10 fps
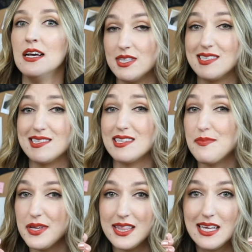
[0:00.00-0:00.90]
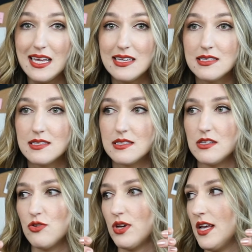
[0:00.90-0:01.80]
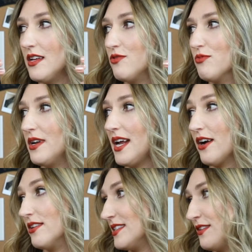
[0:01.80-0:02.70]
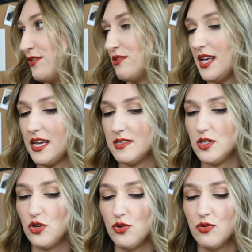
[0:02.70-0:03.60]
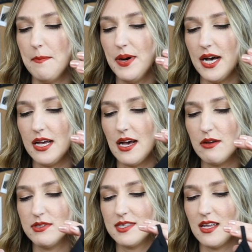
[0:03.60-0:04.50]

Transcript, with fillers: You can sleep in these, you can run errands if you'd like to, but I would